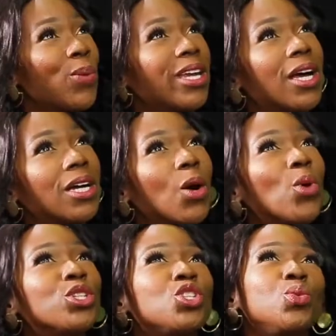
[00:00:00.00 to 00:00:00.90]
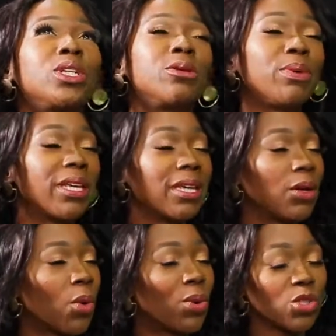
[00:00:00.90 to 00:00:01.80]
you were younger, what did you want to be?
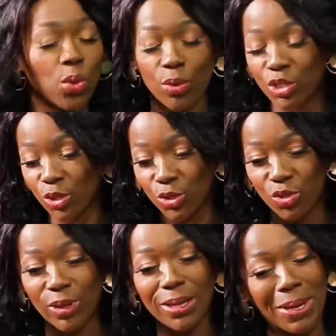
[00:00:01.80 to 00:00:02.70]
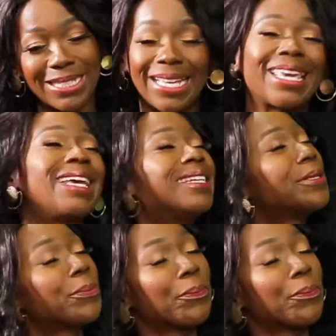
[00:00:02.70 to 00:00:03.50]
What was your dream as a kid?